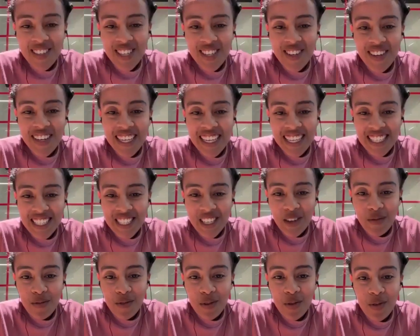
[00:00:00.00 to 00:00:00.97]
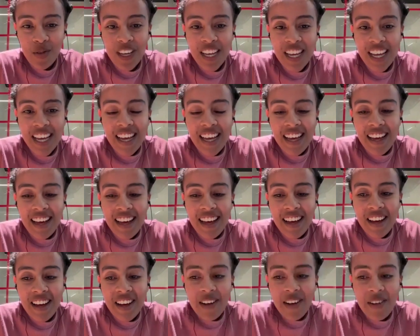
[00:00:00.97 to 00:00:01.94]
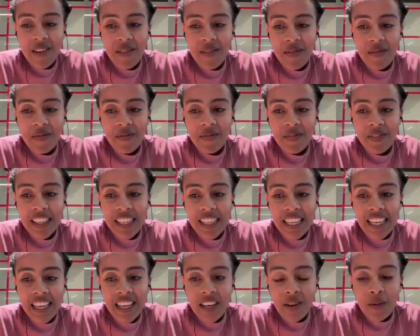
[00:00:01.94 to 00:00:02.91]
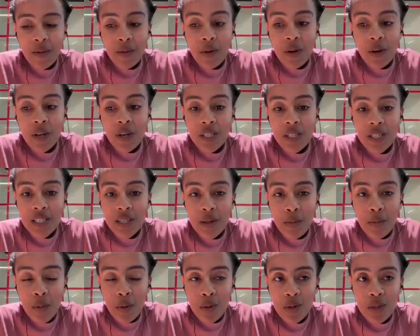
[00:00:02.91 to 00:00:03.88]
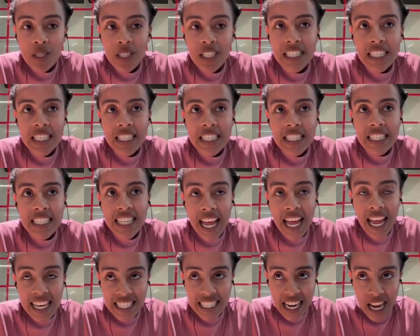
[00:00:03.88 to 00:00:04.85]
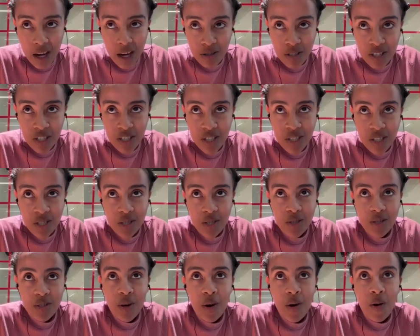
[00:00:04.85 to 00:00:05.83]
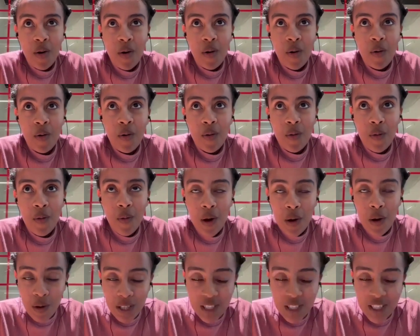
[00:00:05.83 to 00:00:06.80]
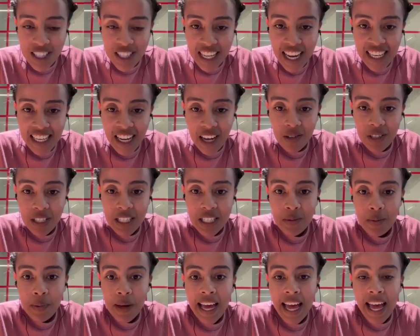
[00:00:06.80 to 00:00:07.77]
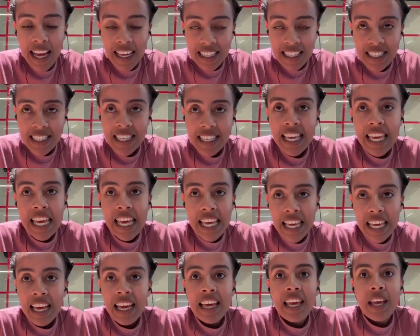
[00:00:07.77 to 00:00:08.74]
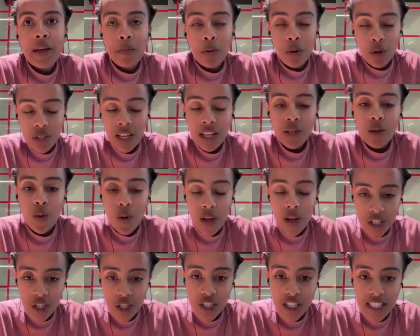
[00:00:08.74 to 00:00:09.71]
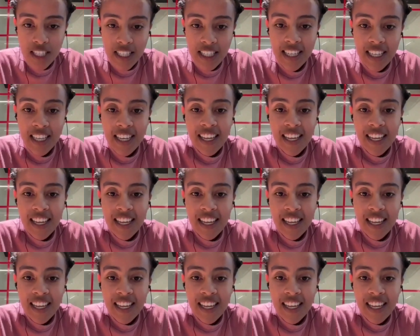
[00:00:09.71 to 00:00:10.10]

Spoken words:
during interview, um, we're supposed to stand out. So one way to stand out is by asking important questions.